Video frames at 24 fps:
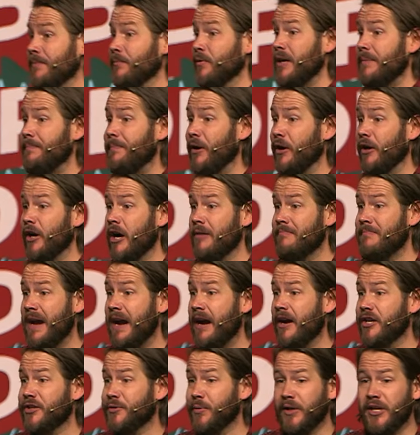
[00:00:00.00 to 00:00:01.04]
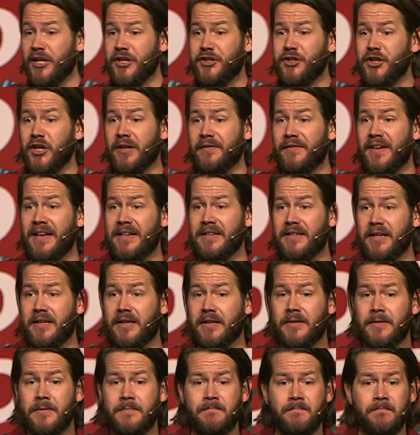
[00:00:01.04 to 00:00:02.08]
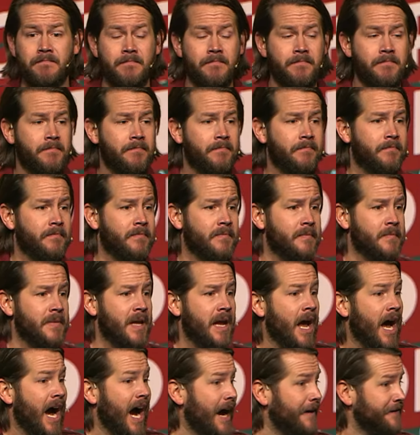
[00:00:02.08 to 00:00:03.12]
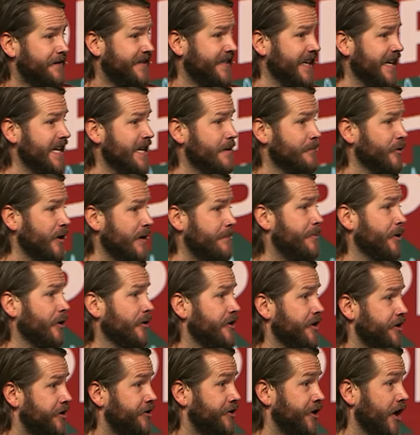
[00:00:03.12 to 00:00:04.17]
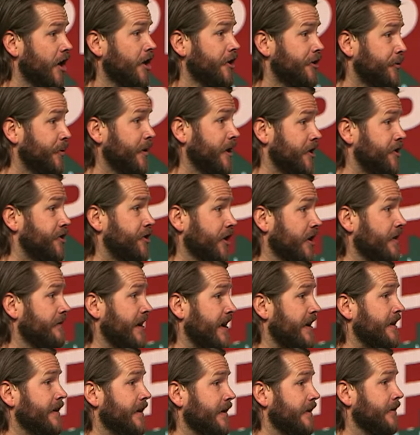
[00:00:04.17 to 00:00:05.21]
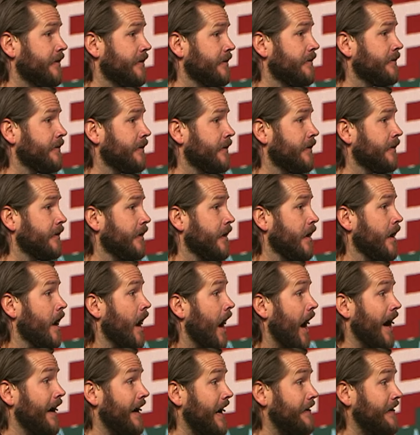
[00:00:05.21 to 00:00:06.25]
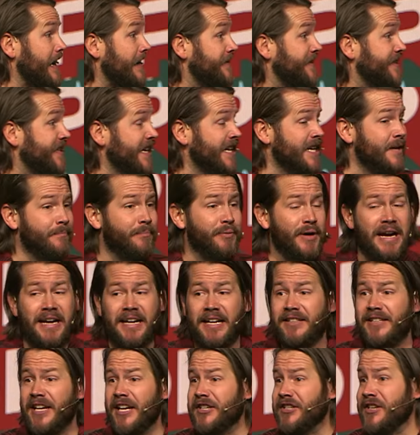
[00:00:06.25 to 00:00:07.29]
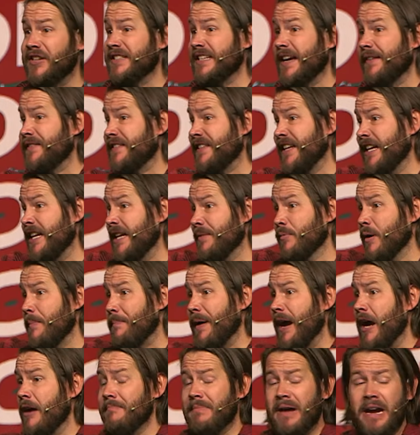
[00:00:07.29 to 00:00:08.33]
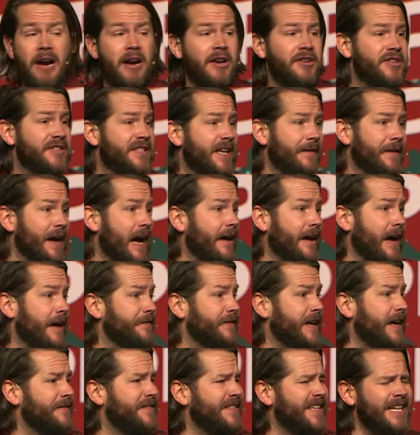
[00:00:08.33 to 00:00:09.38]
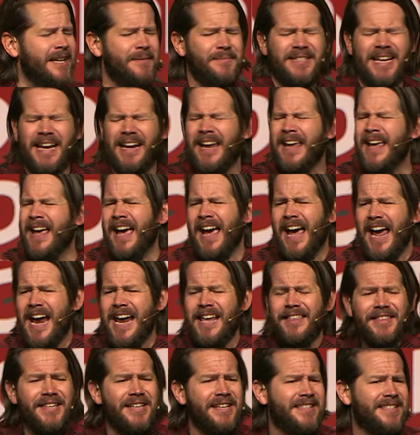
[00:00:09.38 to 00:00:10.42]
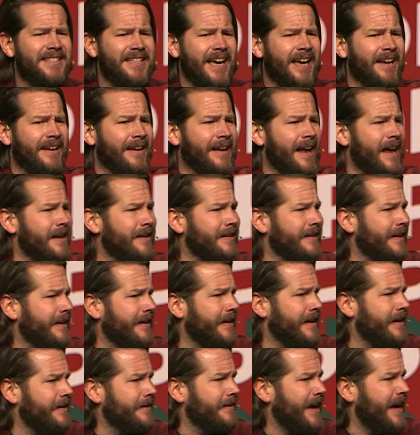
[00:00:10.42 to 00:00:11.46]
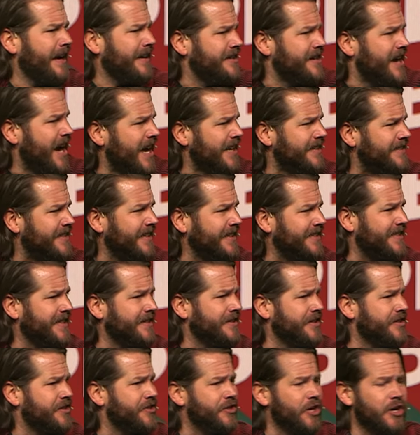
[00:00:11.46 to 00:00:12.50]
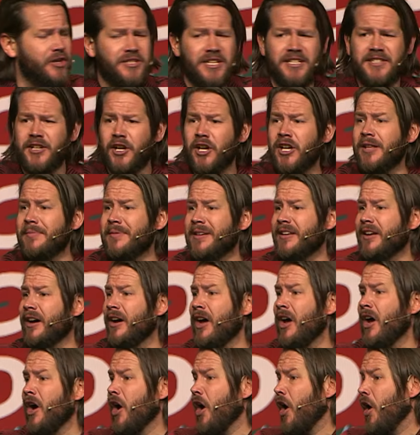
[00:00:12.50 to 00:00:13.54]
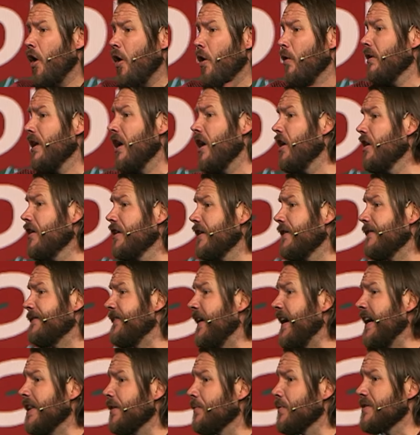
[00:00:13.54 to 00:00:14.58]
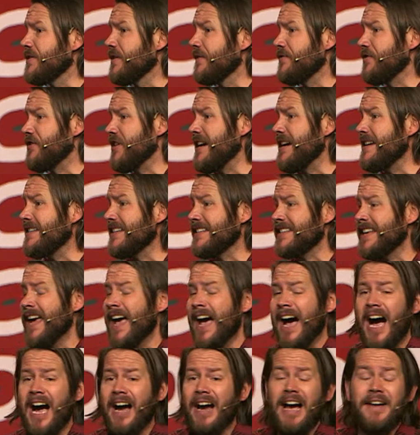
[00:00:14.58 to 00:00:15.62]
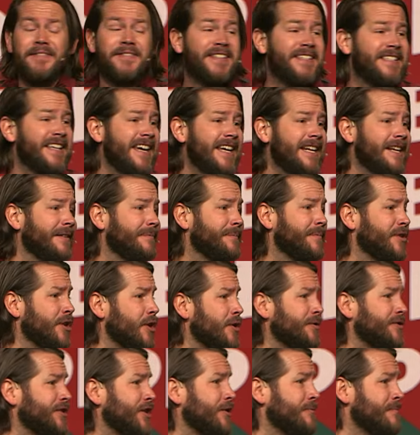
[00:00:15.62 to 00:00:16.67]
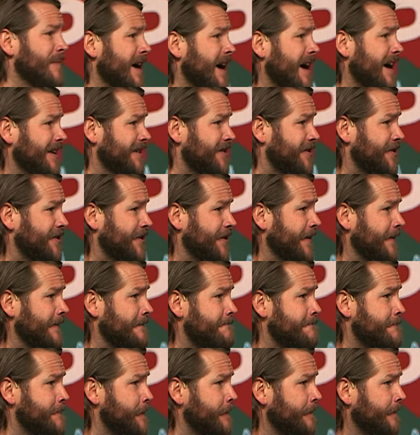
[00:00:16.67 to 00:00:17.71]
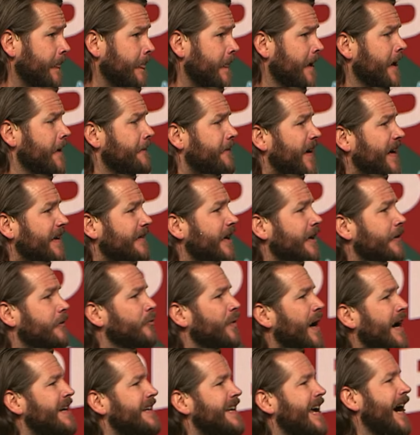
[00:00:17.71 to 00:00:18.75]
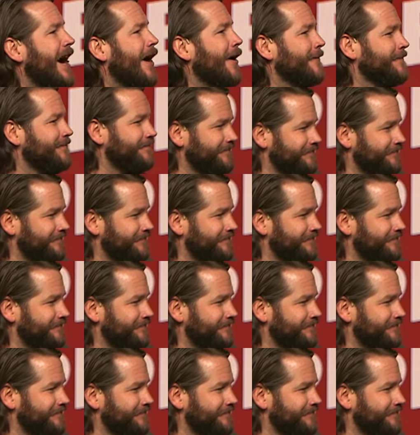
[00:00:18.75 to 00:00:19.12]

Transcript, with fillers: rebuild our marriage when it should have ended. I've seen Him rebuild this church when it should have ended. I, have seen him break addictions. I've seen him repair marriages. I, have seen him take atheists and, and, and agnostics in this church and turn them into wholehearted followers of Jesus. I, have seen him do too much. In fact, like right now,